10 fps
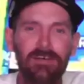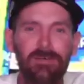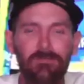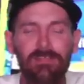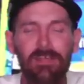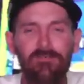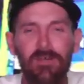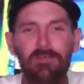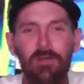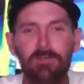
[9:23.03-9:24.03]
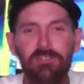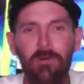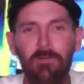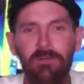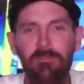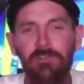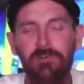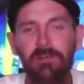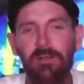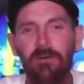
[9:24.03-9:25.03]
with that phone number scrolling on the
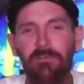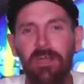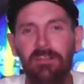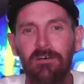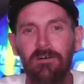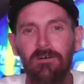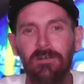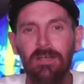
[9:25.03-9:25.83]
screen all night long.